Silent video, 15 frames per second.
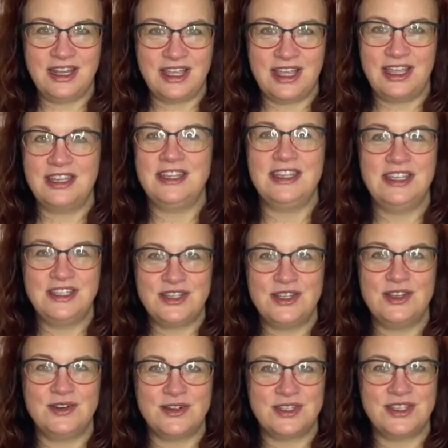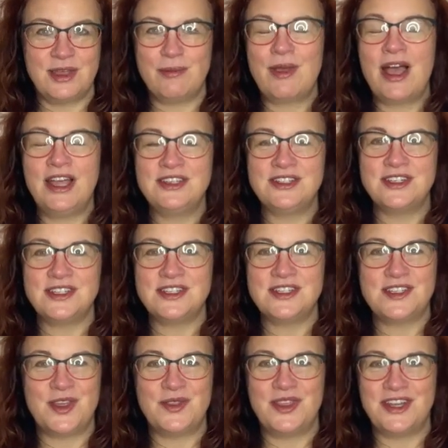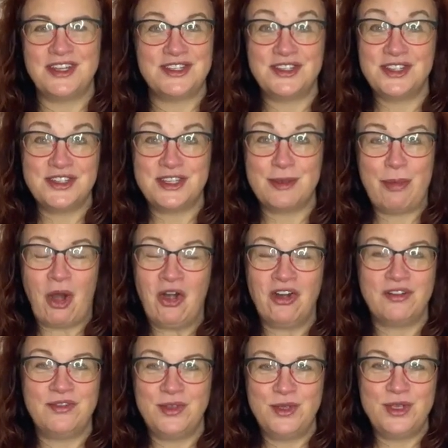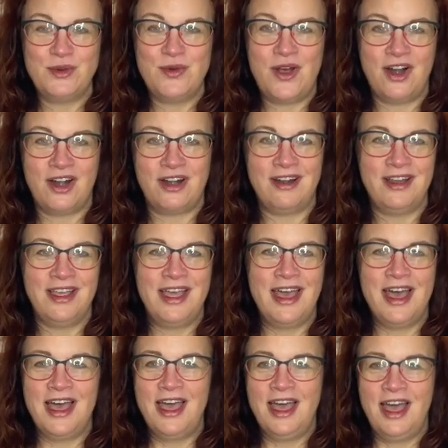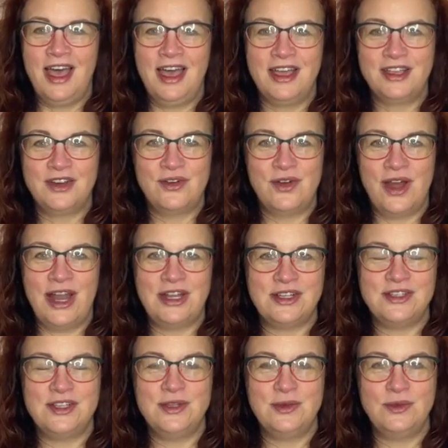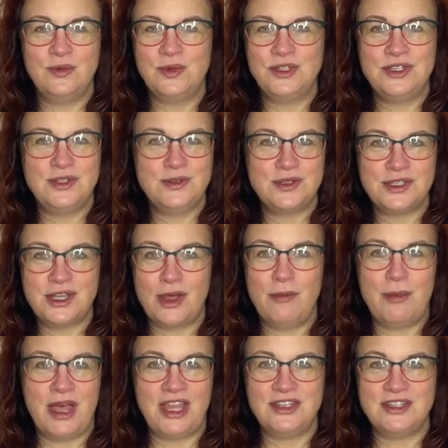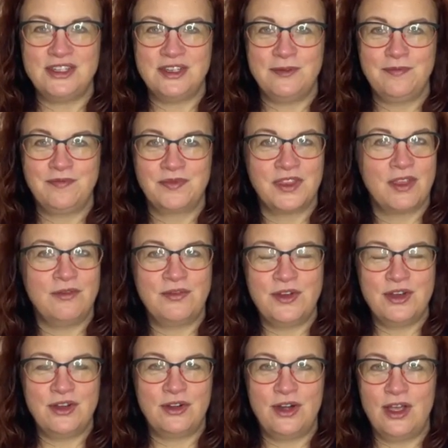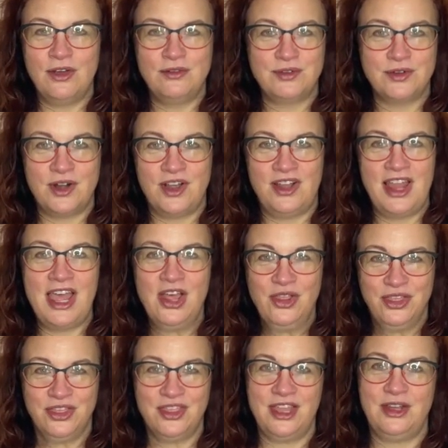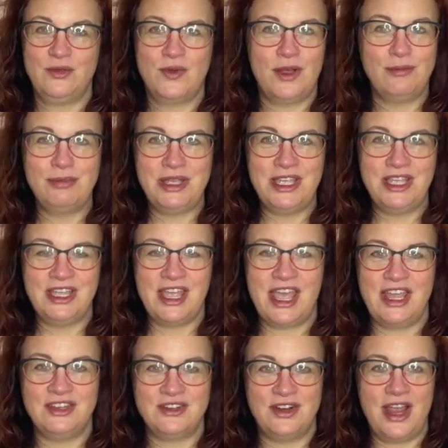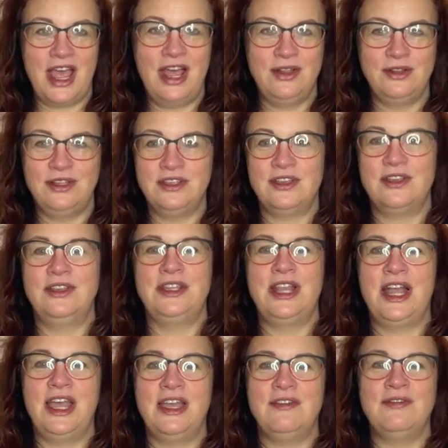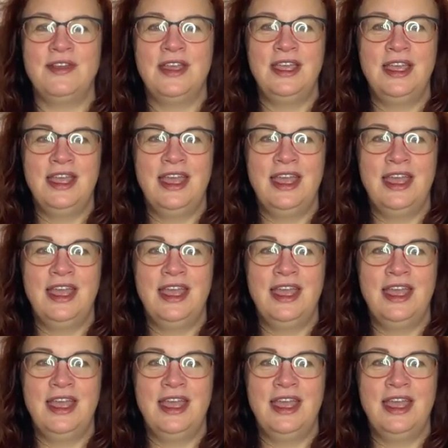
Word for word: getting it into your subconscious so that it's just a part of who you are. Gratitude will do so much for your overall health and well-being and your outlook on life.